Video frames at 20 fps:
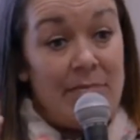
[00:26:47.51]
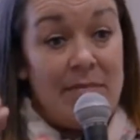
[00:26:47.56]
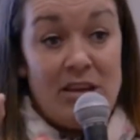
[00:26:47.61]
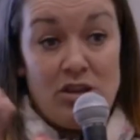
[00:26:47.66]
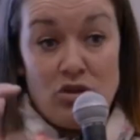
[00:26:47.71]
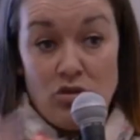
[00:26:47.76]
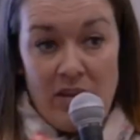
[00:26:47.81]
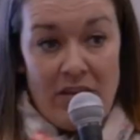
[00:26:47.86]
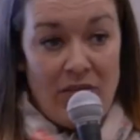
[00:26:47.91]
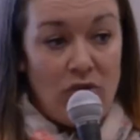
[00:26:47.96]
make
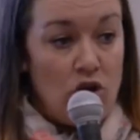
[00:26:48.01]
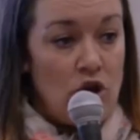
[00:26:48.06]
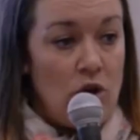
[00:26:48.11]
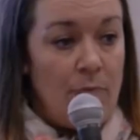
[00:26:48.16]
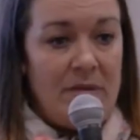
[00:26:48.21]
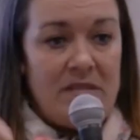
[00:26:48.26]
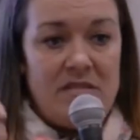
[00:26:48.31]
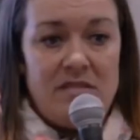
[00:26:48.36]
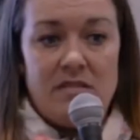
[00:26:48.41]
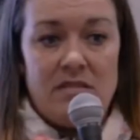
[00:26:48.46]
sure they've got your
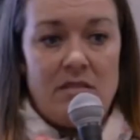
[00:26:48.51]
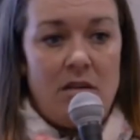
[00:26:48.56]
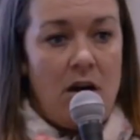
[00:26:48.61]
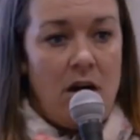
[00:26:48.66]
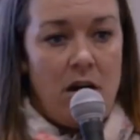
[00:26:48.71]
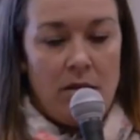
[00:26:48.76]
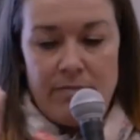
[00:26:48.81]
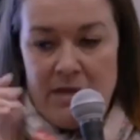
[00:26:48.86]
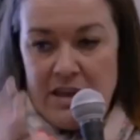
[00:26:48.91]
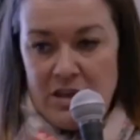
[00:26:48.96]
business
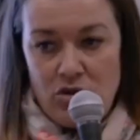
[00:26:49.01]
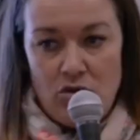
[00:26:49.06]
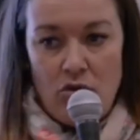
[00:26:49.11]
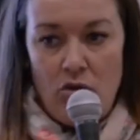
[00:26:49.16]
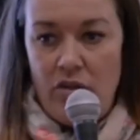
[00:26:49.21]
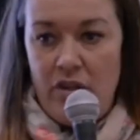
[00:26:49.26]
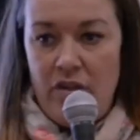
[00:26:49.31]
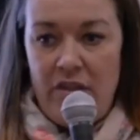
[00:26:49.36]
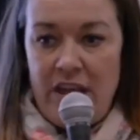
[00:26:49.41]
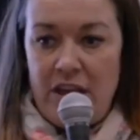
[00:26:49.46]
card, make
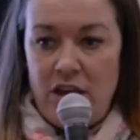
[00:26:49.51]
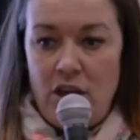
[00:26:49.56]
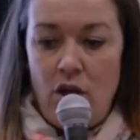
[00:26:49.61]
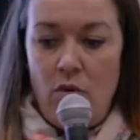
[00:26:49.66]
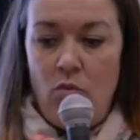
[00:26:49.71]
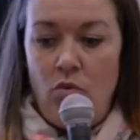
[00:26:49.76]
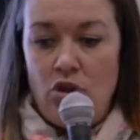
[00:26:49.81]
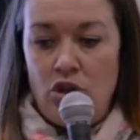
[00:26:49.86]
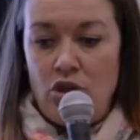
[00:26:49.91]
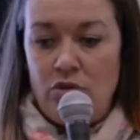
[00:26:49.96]
sure that they know
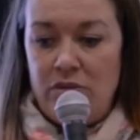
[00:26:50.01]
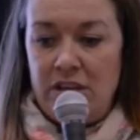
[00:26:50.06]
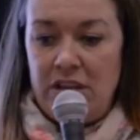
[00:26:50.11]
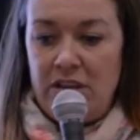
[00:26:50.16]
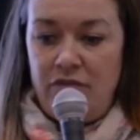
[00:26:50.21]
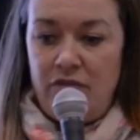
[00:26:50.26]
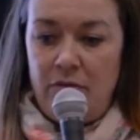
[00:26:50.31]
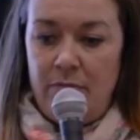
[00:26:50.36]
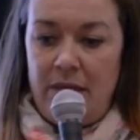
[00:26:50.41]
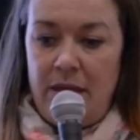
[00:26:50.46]
what you
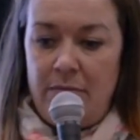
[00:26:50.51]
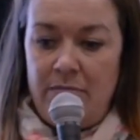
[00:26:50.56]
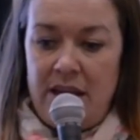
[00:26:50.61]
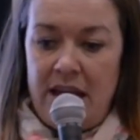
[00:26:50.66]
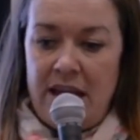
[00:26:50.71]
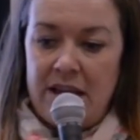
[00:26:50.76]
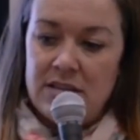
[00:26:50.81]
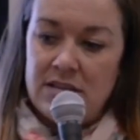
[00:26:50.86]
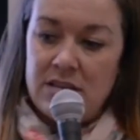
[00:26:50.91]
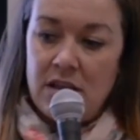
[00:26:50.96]
need from them
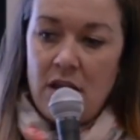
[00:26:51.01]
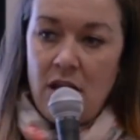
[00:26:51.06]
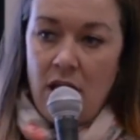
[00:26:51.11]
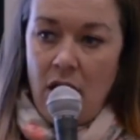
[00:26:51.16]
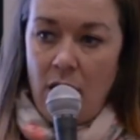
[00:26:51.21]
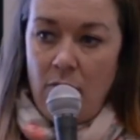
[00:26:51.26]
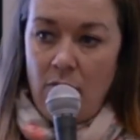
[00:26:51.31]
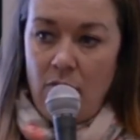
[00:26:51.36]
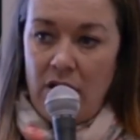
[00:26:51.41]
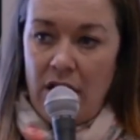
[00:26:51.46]
next,
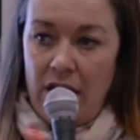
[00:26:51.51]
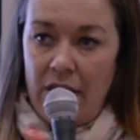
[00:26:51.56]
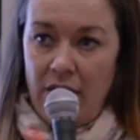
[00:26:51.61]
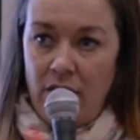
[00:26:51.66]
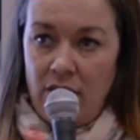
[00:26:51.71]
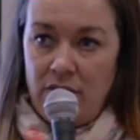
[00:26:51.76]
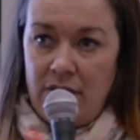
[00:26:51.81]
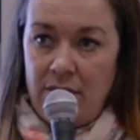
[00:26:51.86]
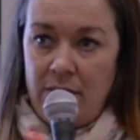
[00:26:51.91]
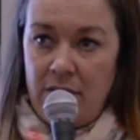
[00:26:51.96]
and we'll get
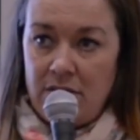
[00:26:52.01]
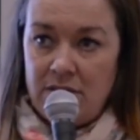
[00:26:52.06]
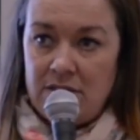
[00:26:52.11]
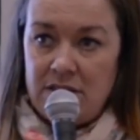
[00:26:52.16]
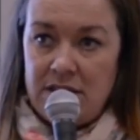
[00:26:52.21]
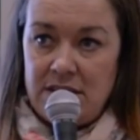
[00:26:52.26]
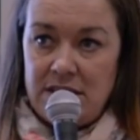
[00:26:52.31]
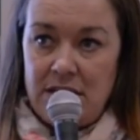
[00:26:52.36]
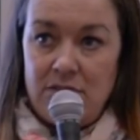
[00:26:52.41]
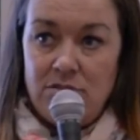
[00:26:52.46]
those emails
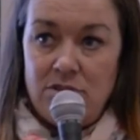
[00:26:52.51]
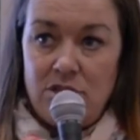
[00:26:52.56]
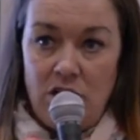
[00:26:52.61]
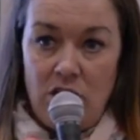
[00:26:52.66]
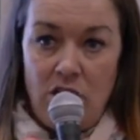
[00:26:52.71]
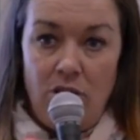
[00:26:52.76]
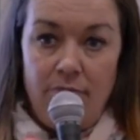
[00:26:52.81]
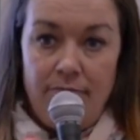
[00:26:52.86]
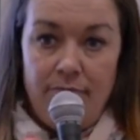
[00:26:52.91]
sent out to you.